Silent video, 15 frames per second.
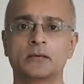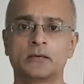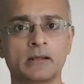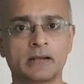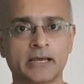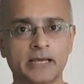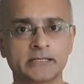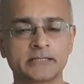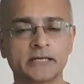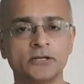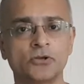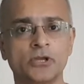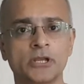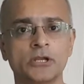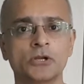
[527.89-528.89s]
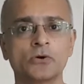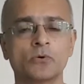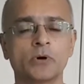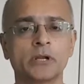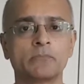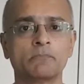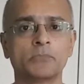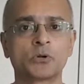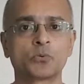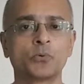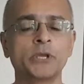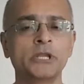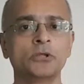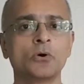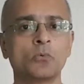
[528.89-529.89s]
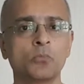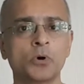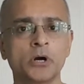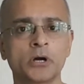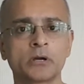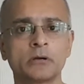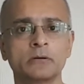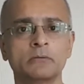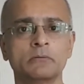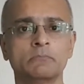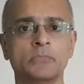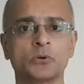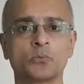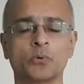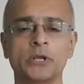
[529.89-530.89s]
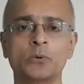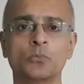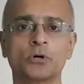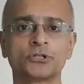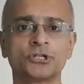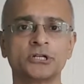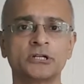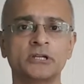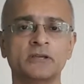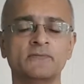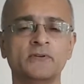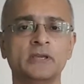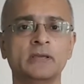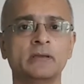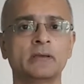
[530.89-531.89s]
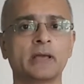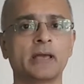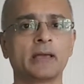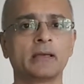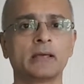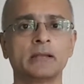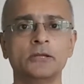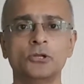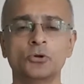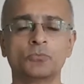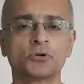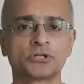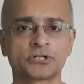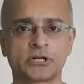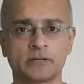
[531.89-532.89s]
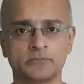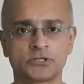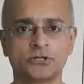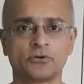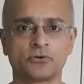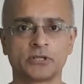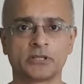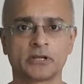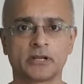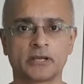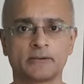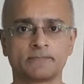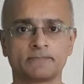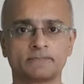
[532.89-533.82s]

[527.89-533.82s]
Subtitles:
Like I said, you can do it between your work, between watching TV, numerous times during the day.